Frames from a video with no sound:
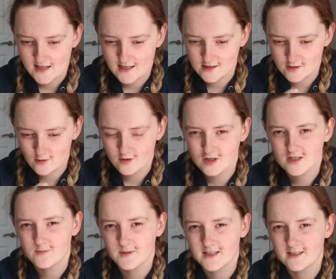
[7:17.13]
and not
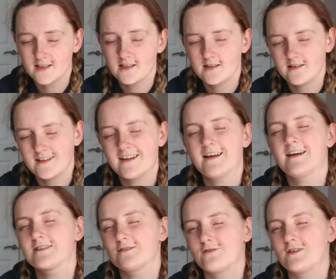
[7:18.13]
just being like, ah,
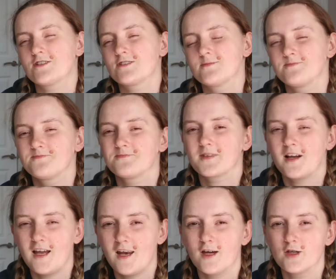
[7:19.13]
it's a fish.
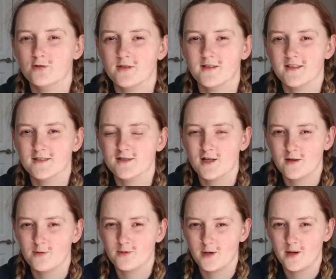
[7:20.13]
I like drawing things that
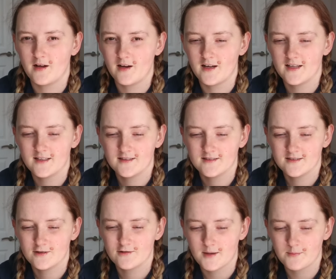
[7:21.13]
are like
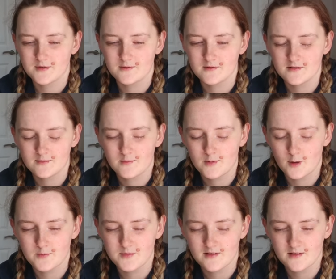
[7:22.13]
crabs and
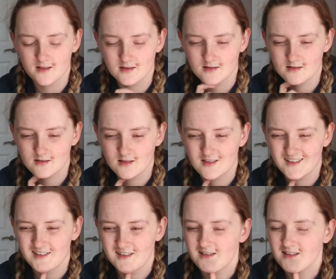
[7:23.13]
blobs and things.
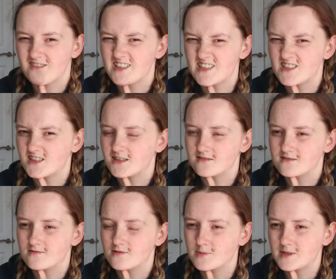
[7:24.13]
They're easier for